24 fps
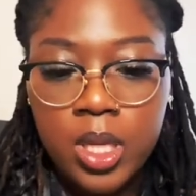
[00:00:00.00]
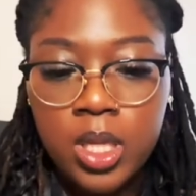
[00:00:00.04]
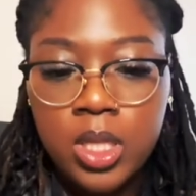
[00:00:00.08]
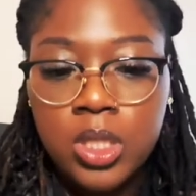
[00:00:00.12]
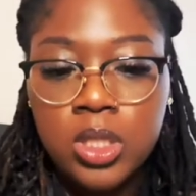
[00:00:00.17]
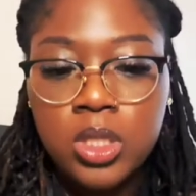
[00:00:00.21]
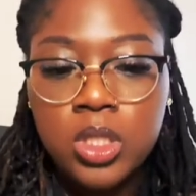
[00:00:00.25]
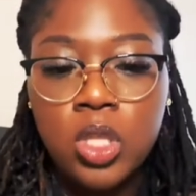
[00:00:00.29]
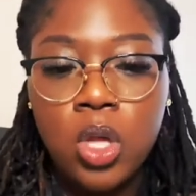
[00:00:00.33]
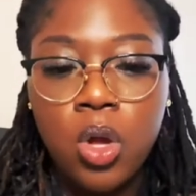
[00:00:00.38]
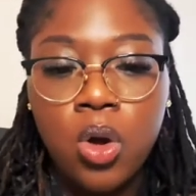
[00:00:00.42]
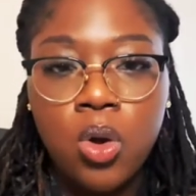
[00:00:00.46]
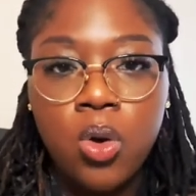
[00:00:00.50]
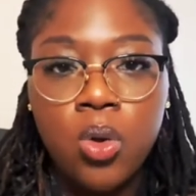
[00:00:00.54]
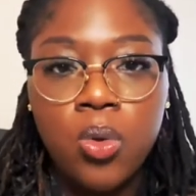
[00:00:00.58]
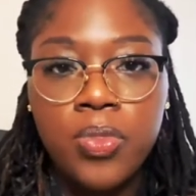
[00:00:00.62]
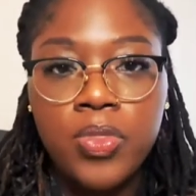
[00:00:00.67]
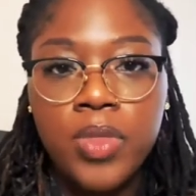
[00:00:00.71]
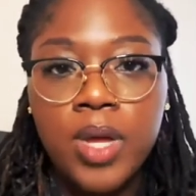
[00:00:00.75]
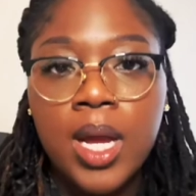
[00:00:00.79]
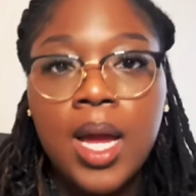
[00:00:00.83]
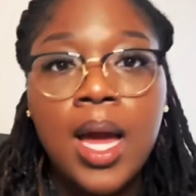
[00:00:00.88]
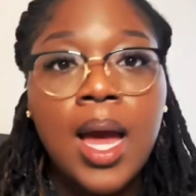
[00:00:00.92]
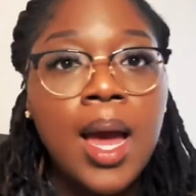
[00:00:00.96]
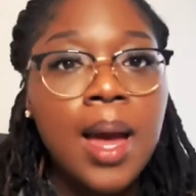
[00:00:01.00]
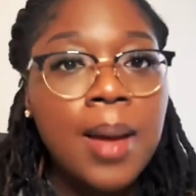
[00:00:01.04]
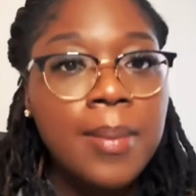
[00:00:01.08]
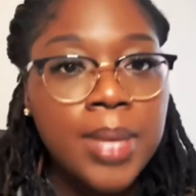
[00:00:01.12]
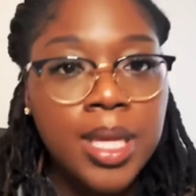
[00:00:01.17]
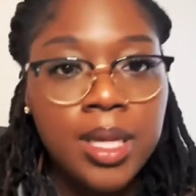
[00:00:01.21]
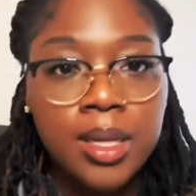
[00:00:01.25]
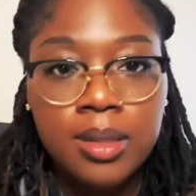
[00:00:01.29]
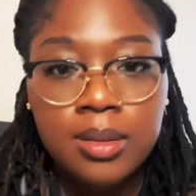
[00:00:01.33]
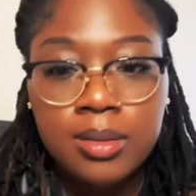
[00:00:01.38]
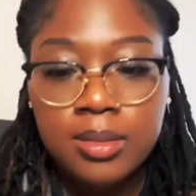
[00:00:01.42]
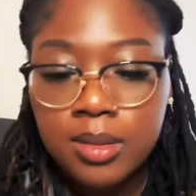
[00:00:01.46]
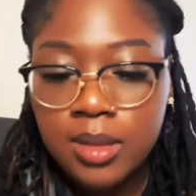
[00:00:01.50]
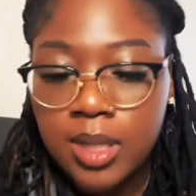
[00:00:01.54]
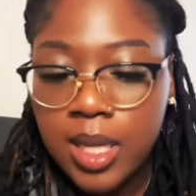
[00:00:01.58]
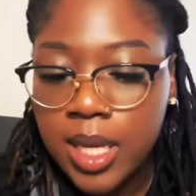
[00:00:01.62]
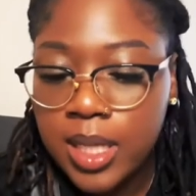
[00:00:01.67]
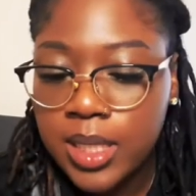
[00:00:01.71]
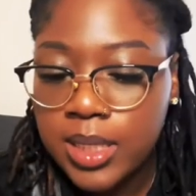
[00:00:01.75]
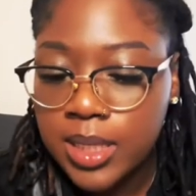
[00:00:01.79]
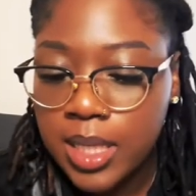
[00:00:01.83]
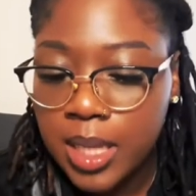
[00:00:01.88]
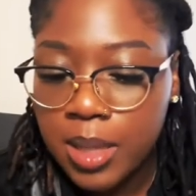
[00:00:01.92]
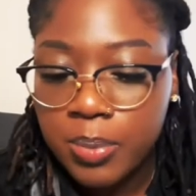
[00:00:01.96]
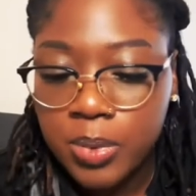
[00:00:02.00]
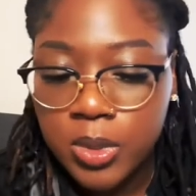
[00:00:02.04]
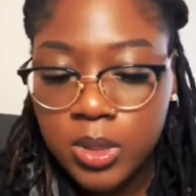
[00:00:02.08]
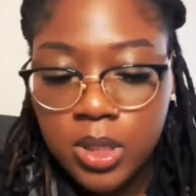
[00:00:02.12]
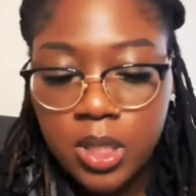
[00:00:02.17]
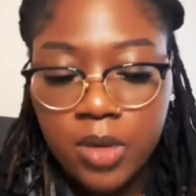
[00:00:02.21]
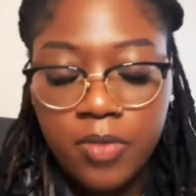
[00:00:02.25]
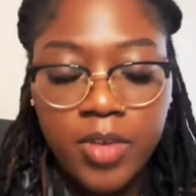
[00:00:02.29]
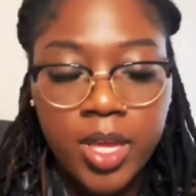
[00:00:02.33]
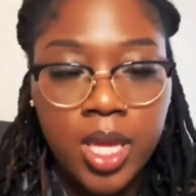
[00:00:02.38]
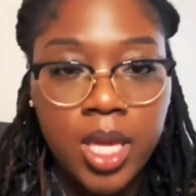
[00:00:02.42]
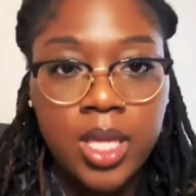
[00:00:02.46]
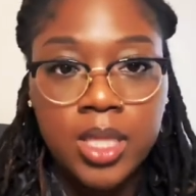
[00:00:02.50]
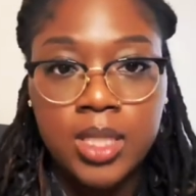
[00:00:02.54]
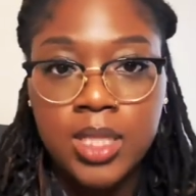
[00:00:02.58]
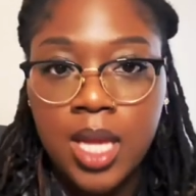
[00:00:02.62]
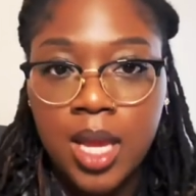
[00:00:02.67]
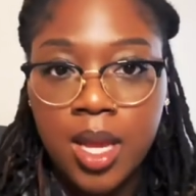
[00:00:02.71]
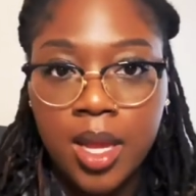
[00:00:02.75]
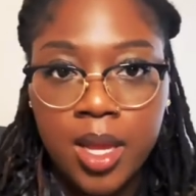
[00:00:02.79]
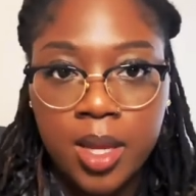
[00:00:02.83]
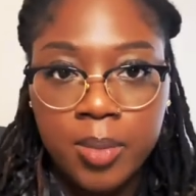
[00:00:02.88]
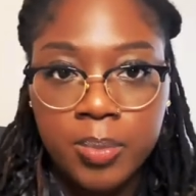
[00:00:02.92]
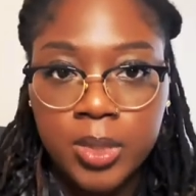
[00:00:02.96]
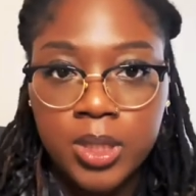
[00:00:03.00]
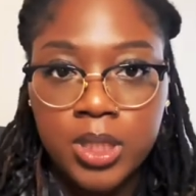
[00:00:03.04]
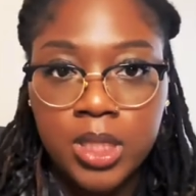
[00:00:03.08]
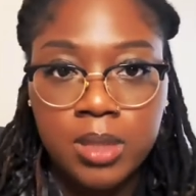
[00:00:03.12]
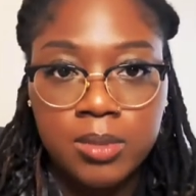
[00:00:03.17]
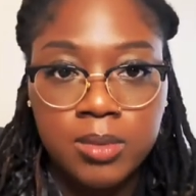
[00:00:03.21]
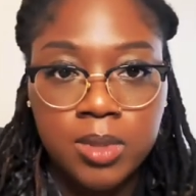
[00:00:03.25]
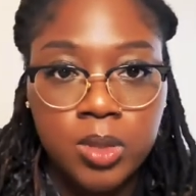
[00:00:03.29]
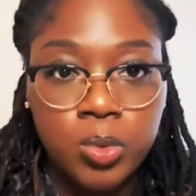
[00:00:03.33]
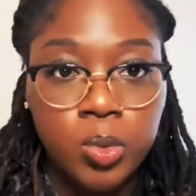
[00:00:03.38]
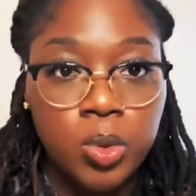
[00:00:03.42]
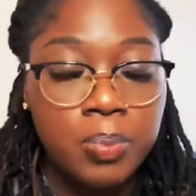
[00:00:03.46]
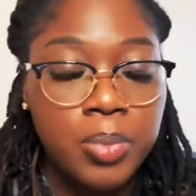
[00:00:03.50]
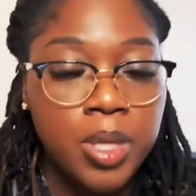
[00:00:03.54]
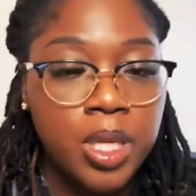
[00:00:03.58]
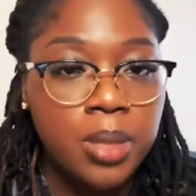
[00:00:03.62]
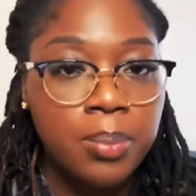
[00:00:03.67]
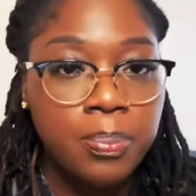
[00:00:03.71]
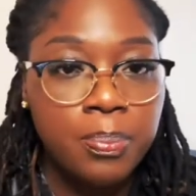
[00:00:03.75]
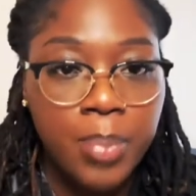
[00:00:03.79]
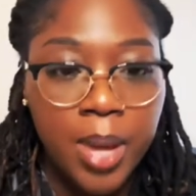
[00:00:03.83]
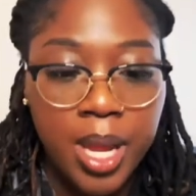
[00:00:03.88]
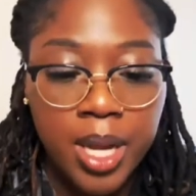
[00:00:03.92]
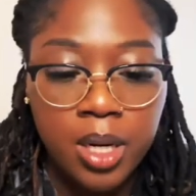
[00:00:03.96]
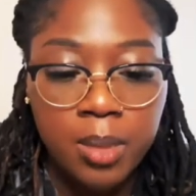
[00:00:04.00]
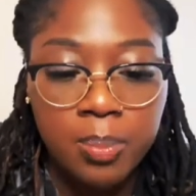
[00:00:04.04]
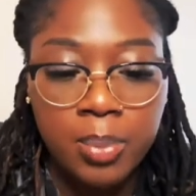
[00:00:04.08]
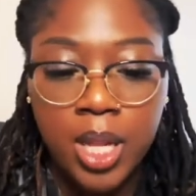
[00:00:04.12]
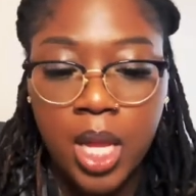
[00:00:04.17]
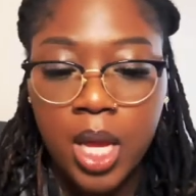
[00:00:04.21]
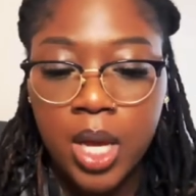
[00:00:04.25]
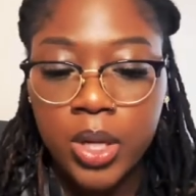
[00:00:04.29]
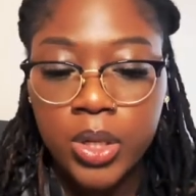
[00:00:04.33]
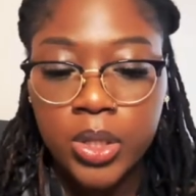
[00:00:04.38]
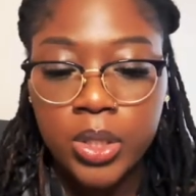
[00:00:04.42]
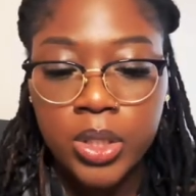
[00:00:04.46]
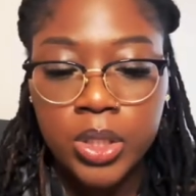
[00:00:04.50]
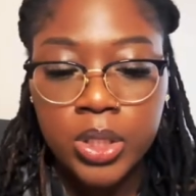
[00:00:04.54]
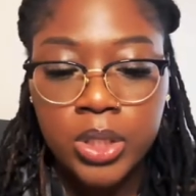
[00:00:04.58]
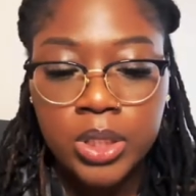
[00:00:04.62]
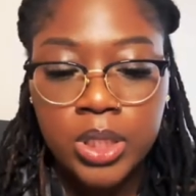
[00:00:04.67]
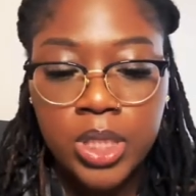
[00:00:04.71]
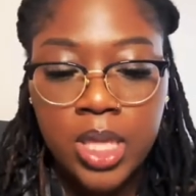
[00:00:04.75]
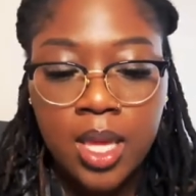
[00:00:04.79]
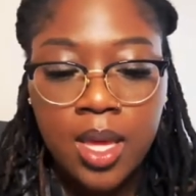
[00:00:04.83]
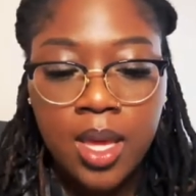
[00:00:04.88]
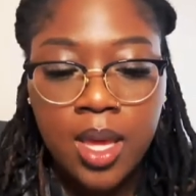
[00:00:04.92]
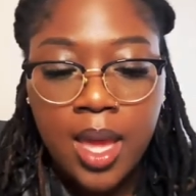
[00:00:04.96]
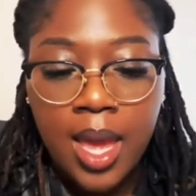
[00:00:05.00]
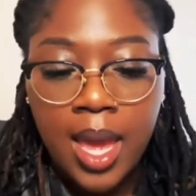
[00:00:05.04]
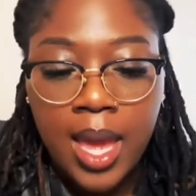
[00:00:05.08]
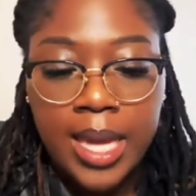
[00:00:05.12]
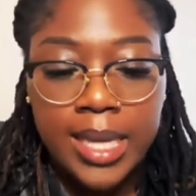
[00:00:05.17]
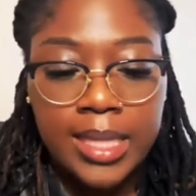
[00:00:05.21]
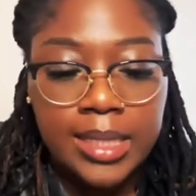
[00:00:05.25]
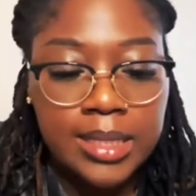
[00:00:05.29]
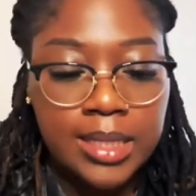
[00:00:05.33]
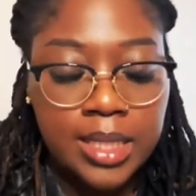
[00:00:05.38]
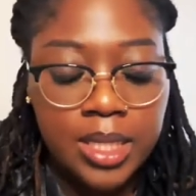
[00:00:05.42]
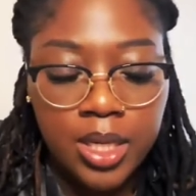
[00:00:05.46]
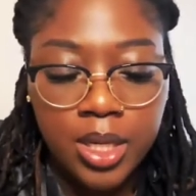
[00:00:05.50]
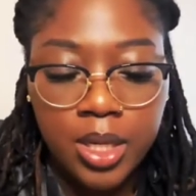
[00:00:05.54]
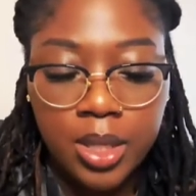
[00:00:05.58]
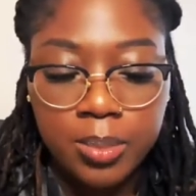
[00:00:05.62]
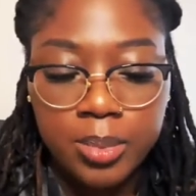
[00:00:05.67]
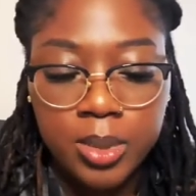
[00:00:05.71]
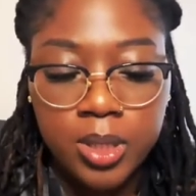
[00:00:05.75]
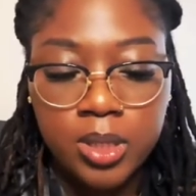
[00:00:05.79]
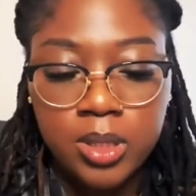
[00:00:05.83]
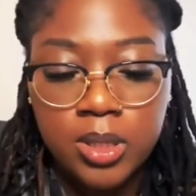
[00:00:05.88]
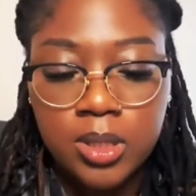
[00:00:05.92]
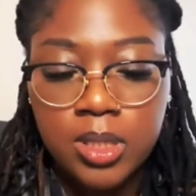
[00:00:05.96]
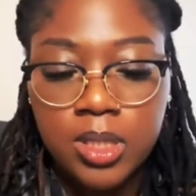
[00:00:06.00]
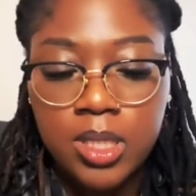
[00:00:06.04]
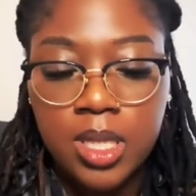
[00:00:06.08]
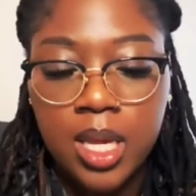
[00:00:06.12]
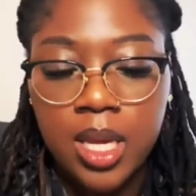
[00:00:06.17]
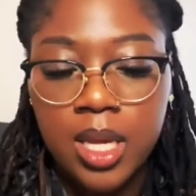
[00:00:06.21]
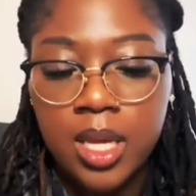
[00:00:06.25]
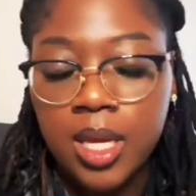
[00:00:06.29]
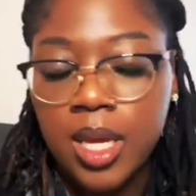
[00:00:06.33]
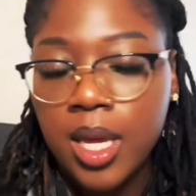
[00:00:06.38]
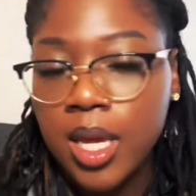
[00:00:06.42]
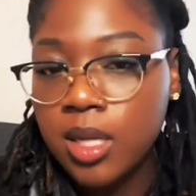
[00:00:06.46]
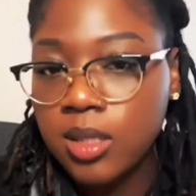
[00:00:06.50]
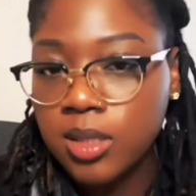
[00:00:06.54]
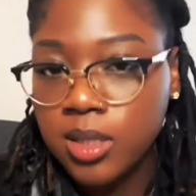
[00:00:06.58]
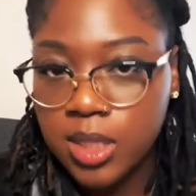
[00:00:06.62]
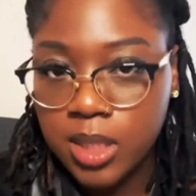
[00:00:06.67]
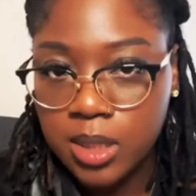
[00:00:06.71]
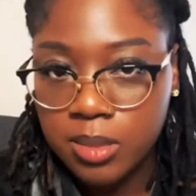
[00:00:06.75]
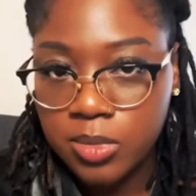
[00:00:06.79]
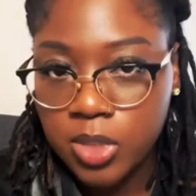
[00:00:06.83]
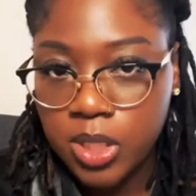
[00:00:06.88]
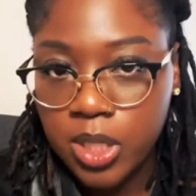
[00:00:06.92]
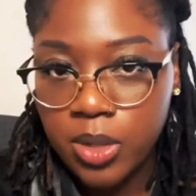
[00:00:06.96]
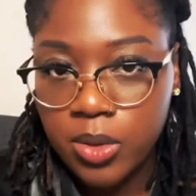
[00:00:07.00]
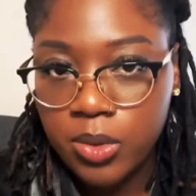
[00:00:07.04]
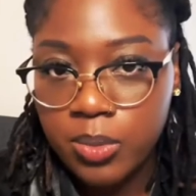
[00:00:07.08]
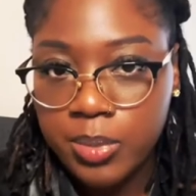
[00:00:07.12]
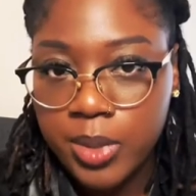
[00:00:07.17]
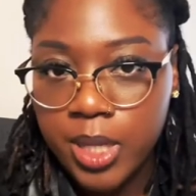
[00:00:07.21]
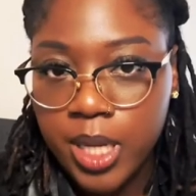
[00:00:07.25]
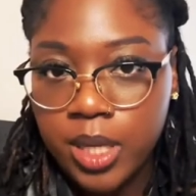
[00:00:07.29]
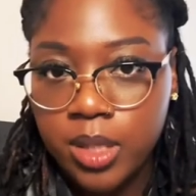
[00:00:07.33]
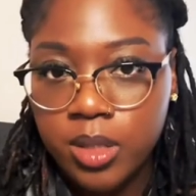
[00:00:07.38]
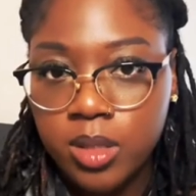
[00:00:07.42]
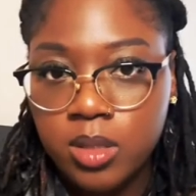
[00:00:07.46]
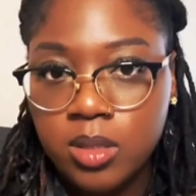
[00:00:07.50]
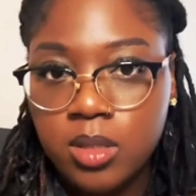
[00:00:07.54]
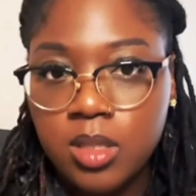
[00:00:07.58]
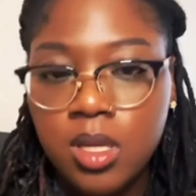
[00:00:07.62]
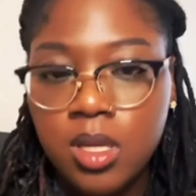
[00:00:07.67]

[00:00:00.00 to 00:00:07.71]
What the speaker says: So the common examples of anti-hypertensives would be beta blockers, ACE inhibitors, and calcium channel blockers.